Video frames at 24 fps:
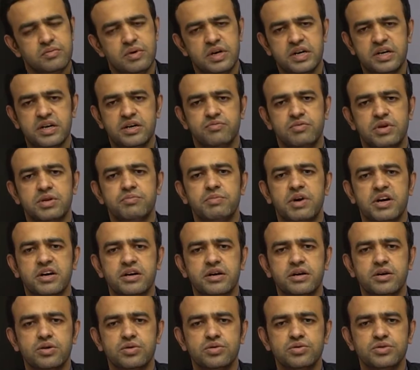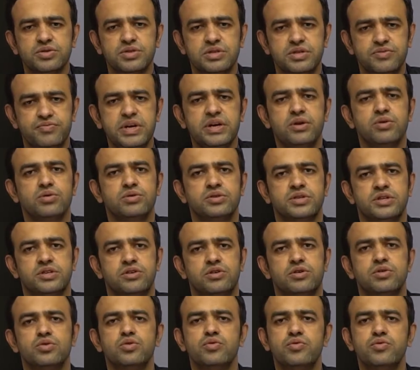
At end when market closed, Nifty closed at around